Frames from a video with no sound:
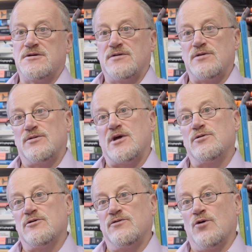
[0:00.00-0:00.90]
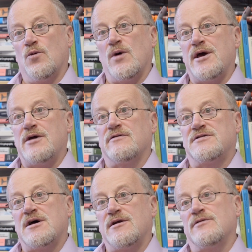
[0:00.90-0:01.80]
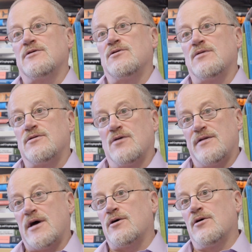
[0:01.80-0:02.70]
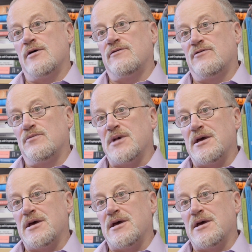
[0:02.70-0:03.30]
and they would have no way of telling that you had got that coin from